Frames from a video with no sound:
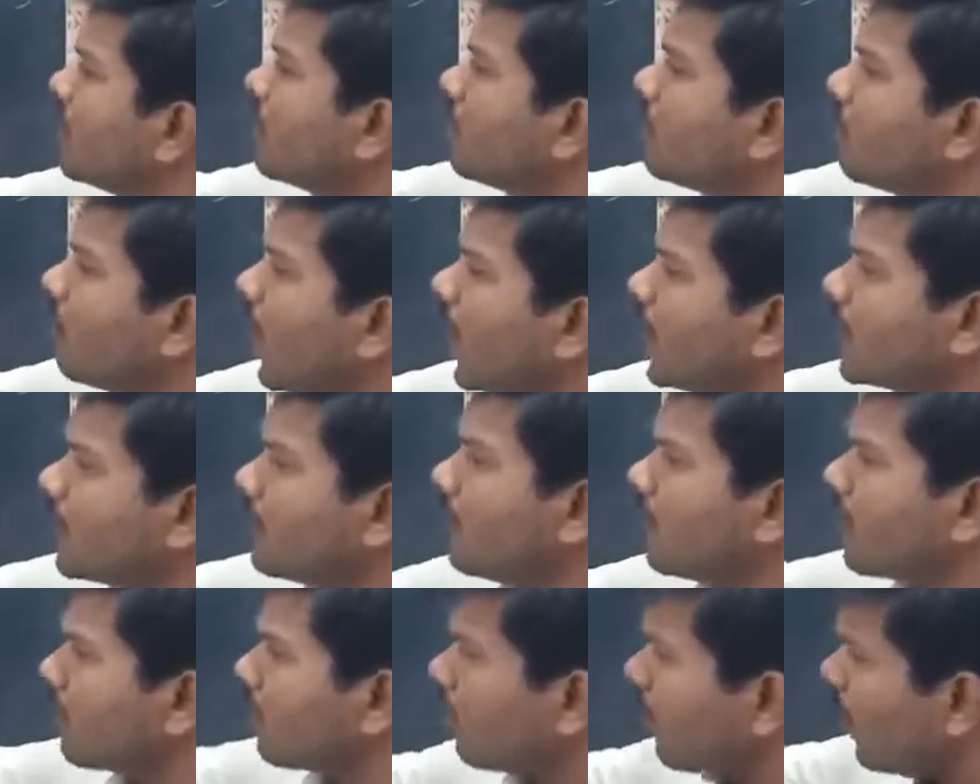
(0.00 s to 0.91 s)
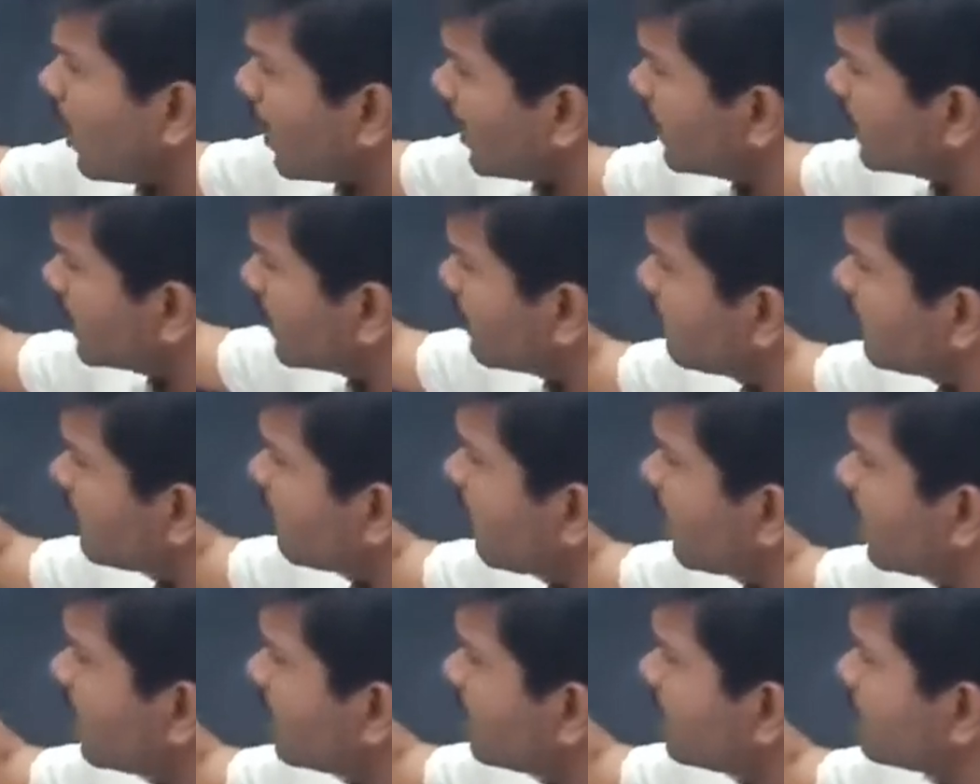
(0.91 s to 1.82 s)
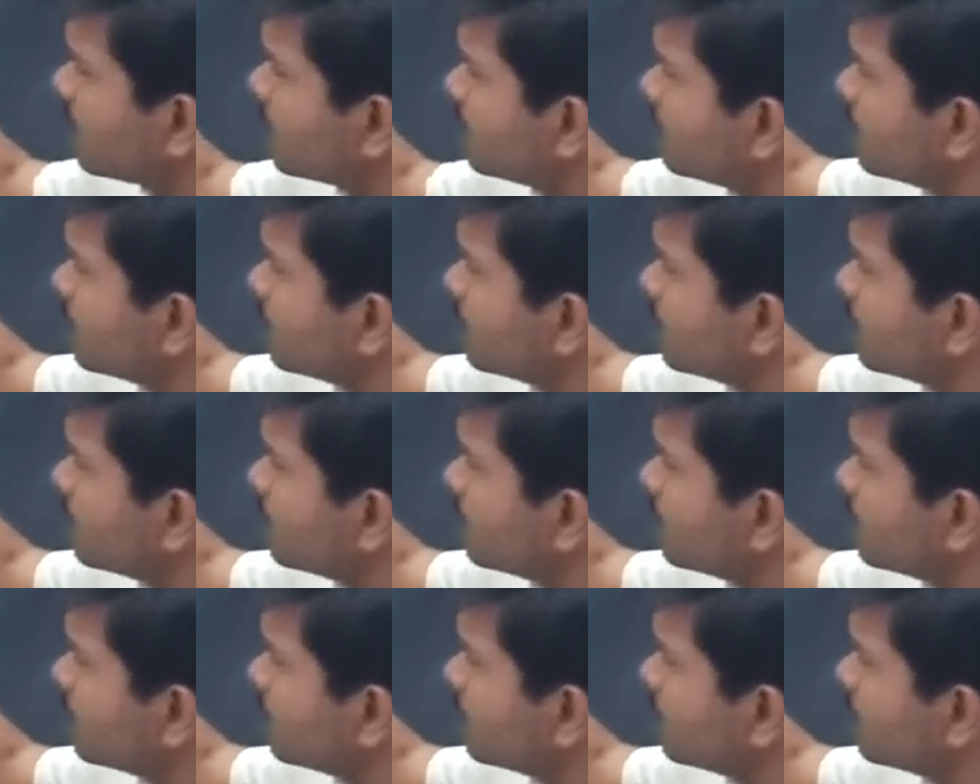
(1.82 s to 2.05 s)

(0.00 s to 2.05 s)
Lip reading: whatever quality we want,